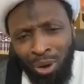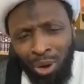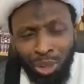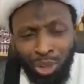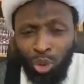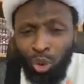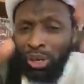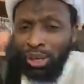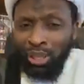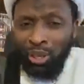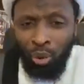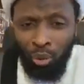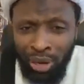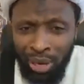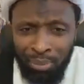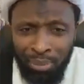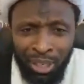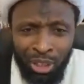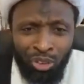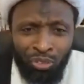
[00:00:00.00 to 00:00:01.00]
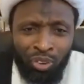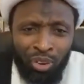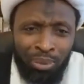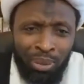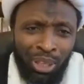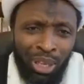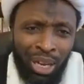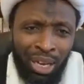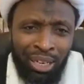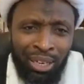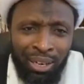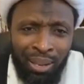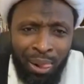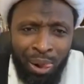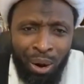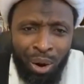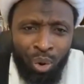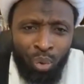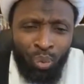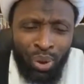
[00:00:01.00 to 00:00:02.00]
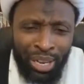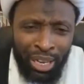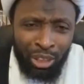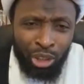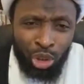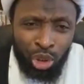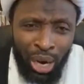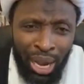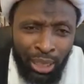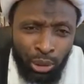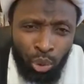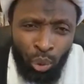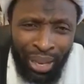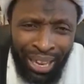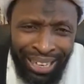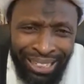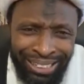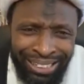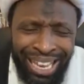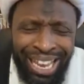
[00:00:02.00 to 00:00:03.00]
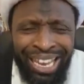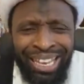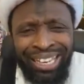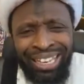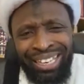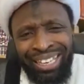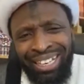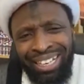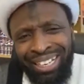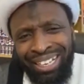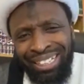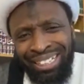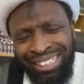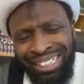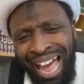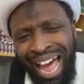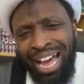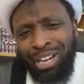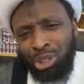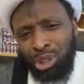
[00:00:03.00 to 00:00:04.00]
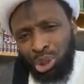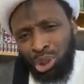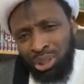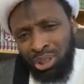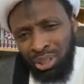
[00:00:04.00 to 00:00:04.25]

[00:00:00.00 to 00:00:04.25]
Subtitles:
Although in the holy month of Ramadan, we can try to curtail that